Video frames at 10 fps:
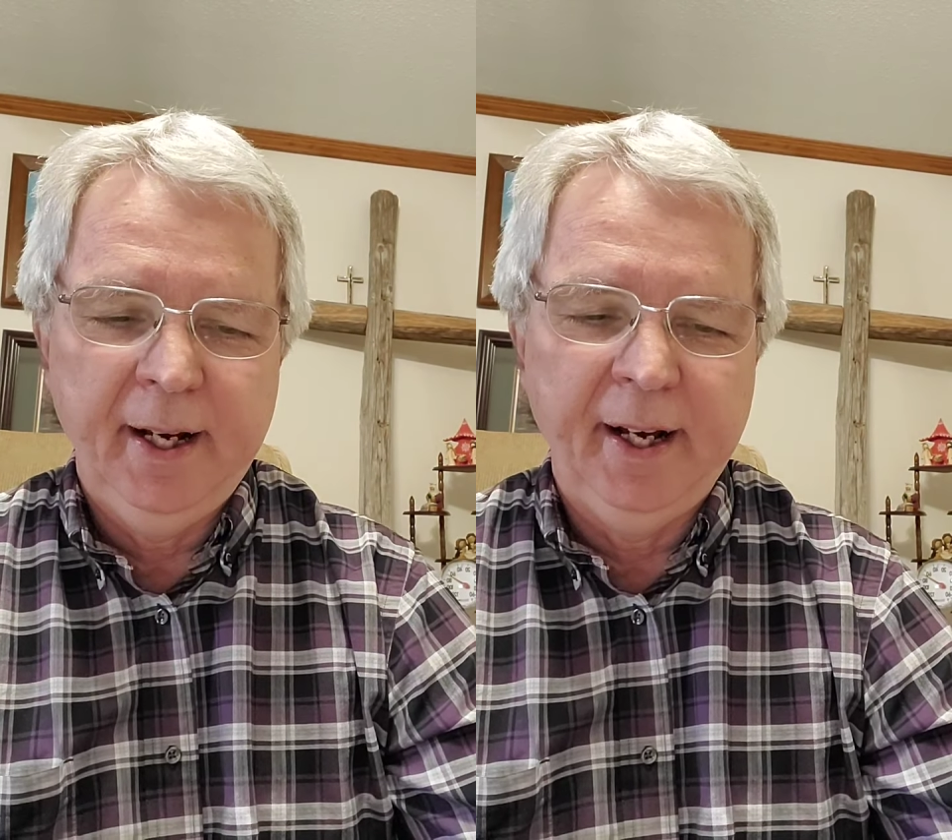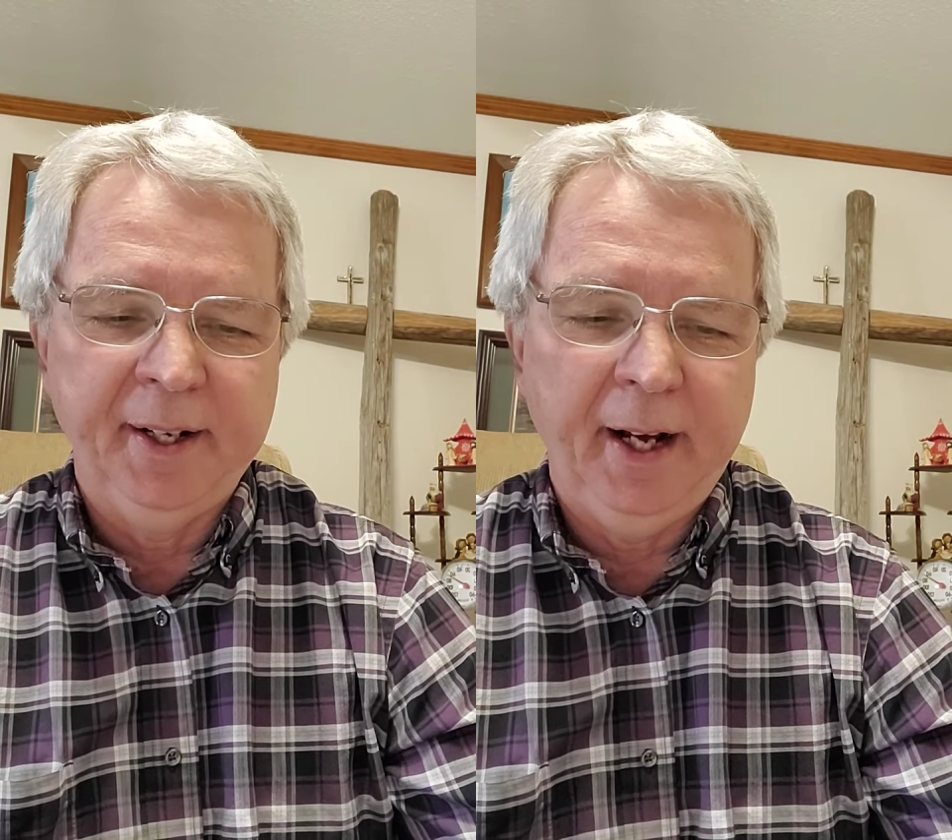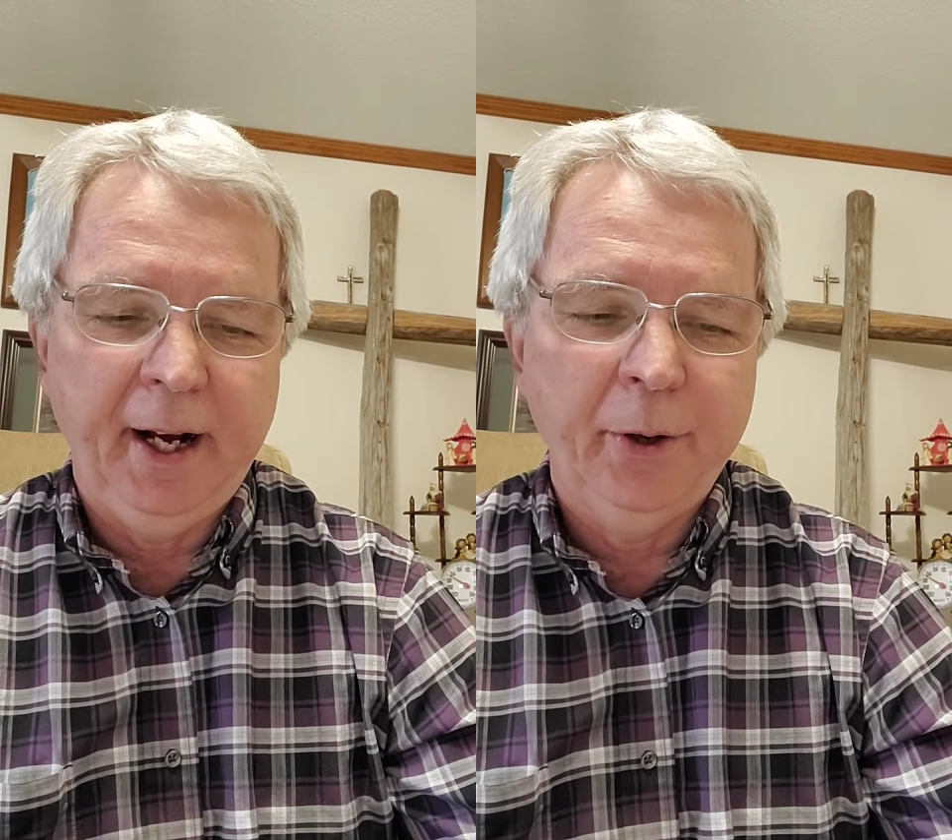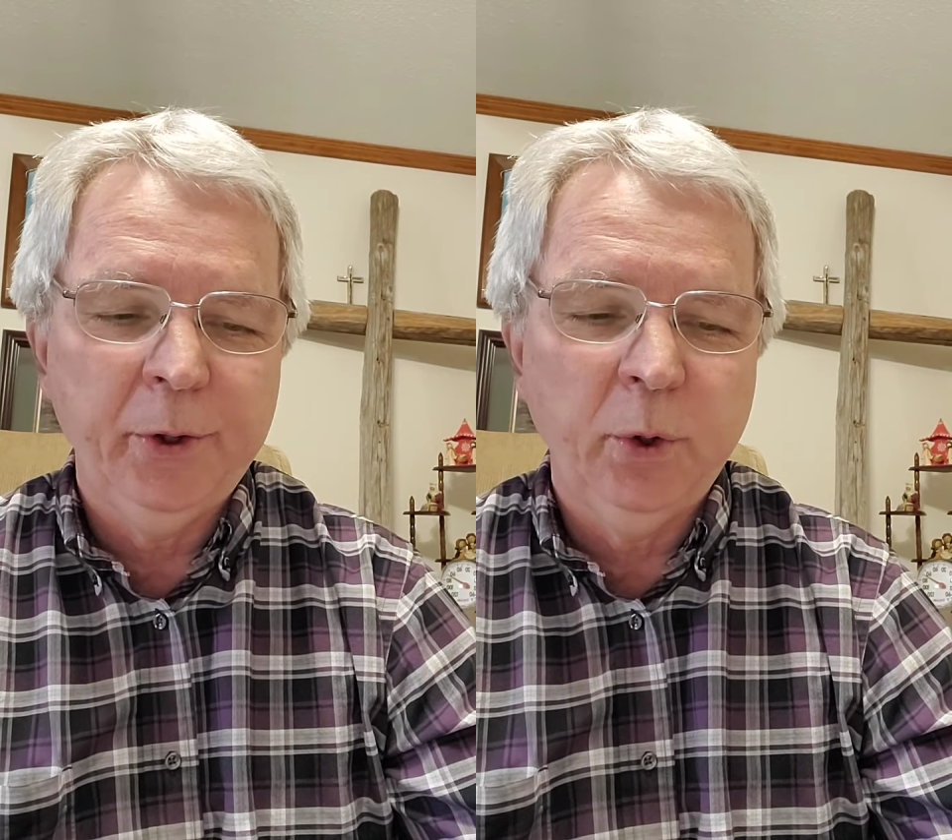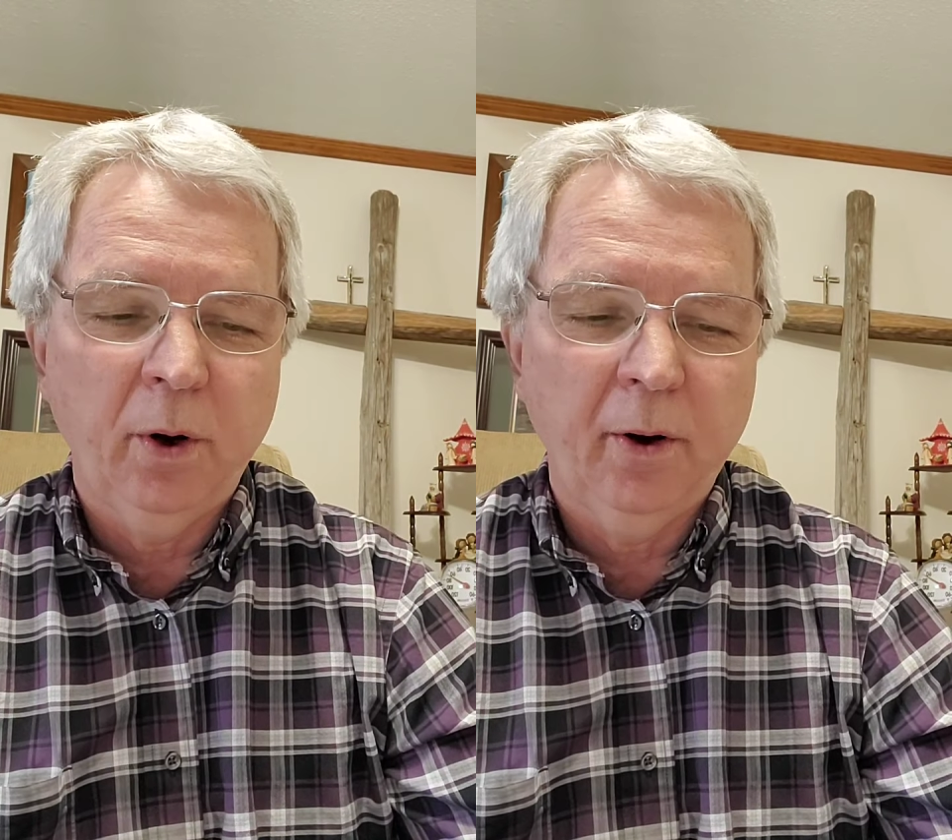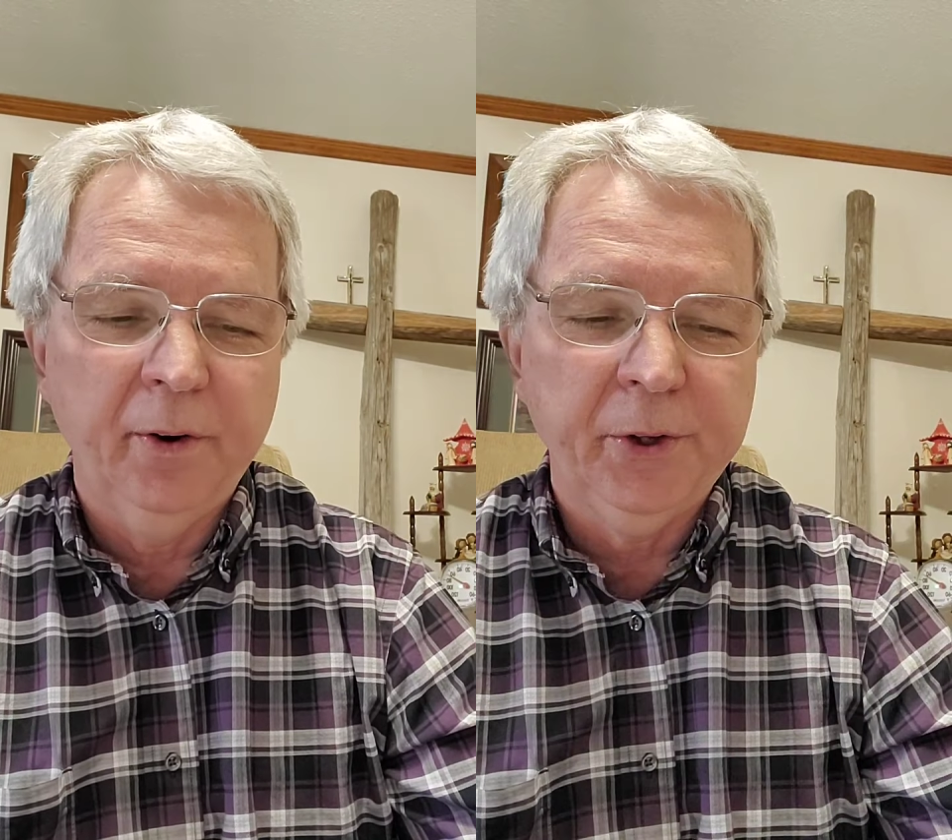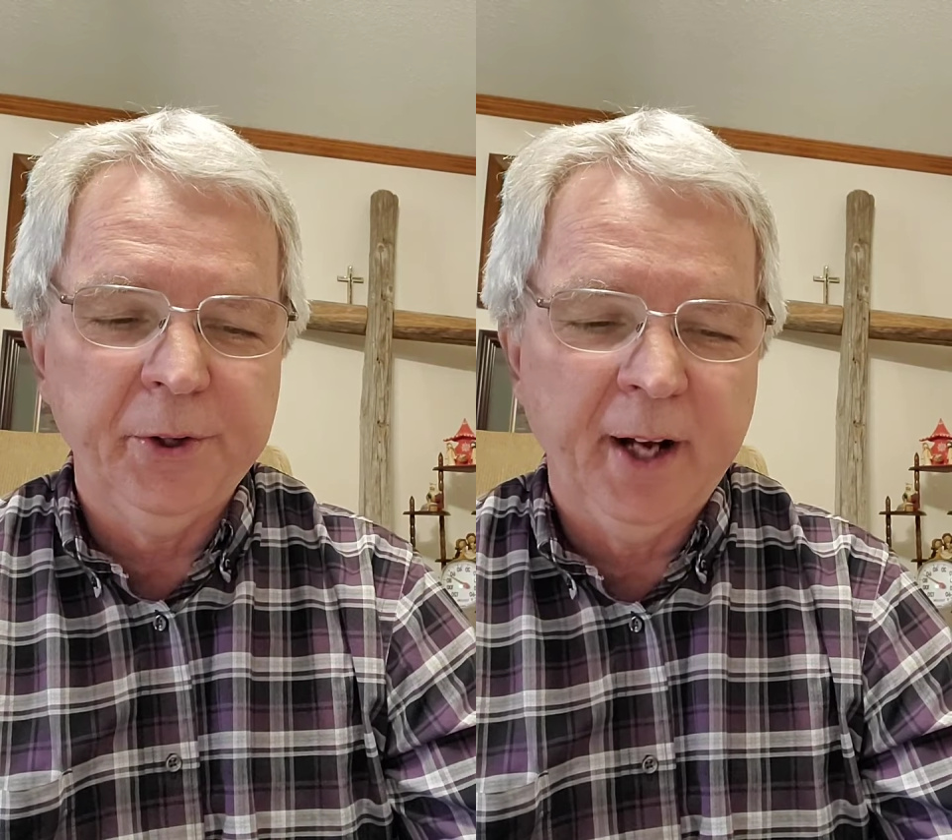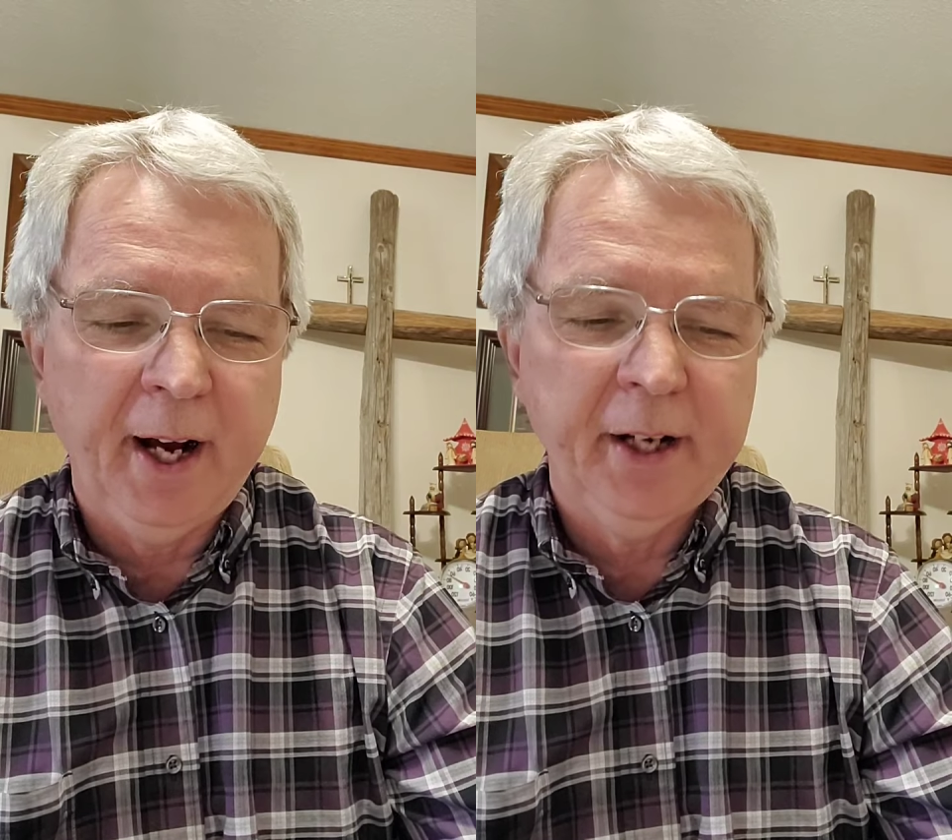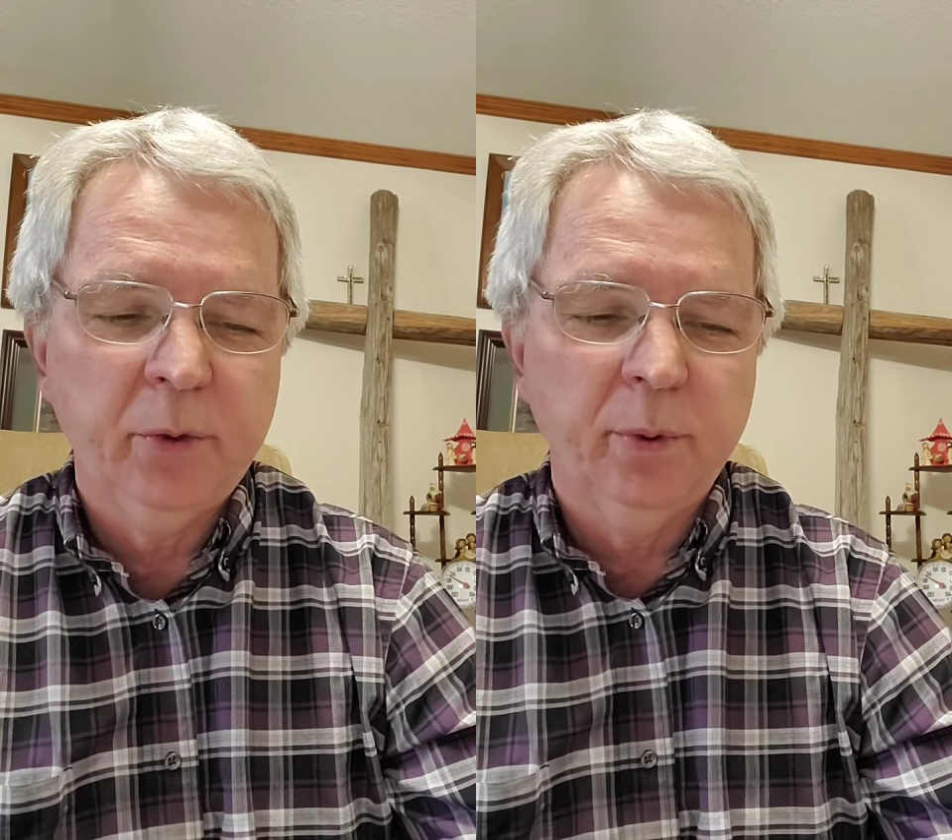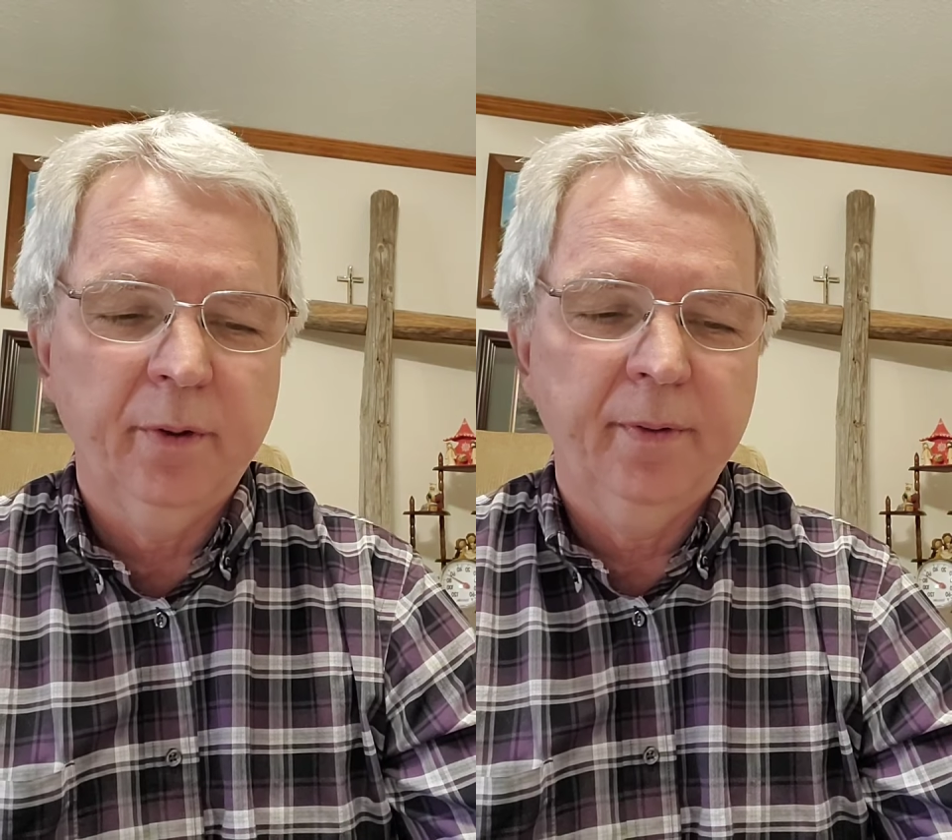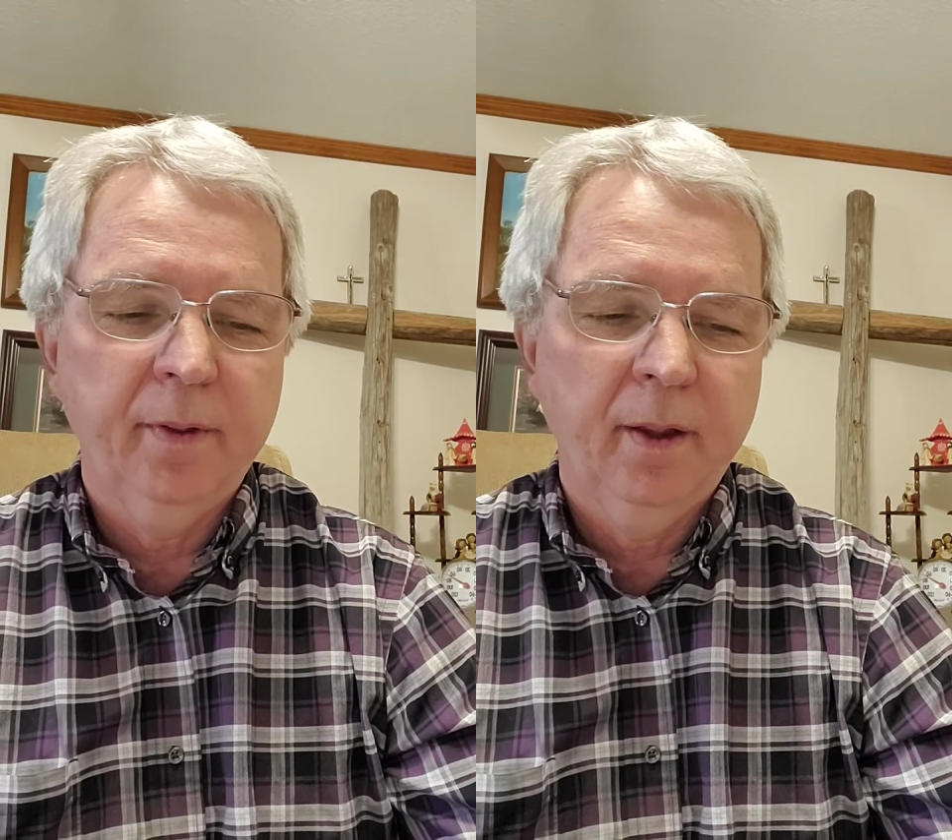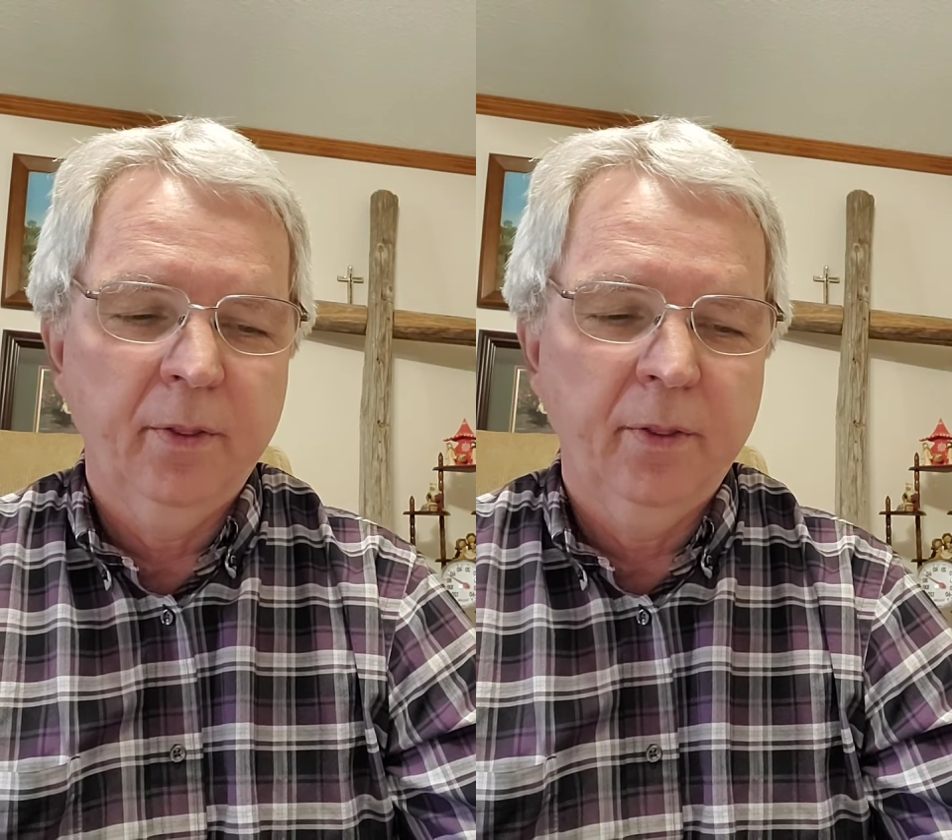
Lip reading: and now you are united with